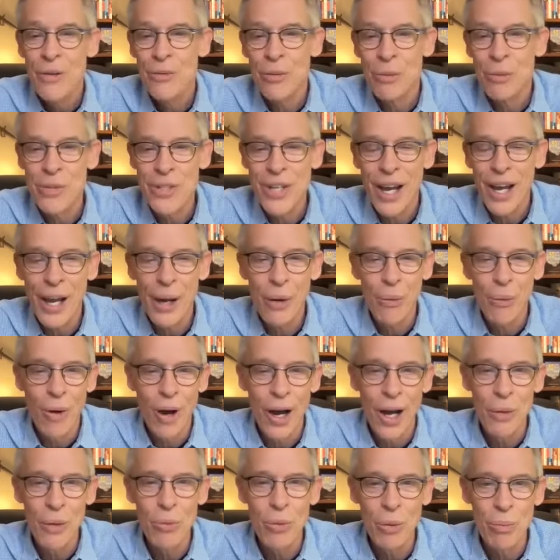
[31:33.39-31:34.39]
from
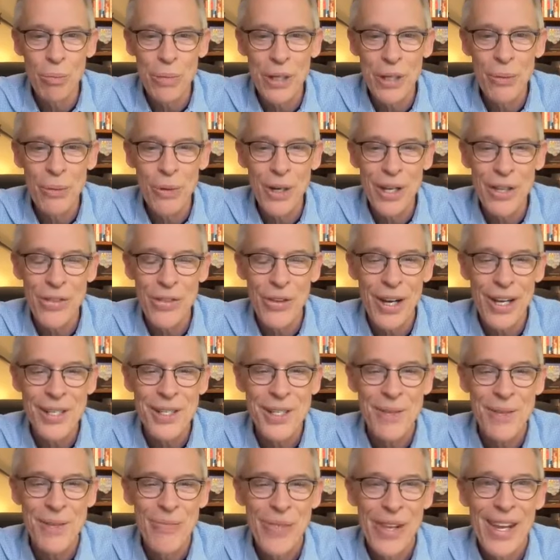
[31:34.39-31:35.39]
taiwan will be with
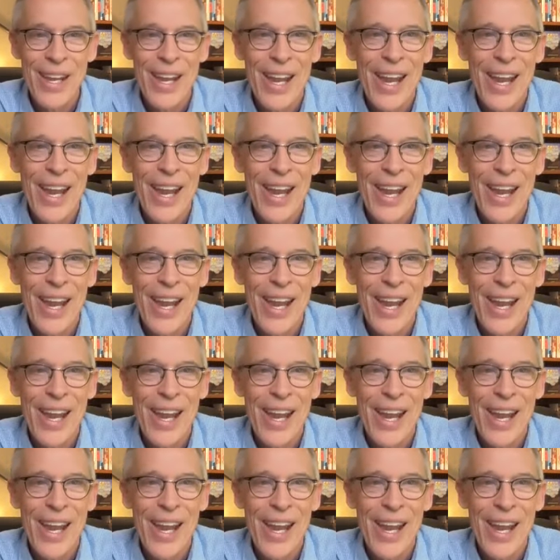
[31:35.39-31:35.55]
us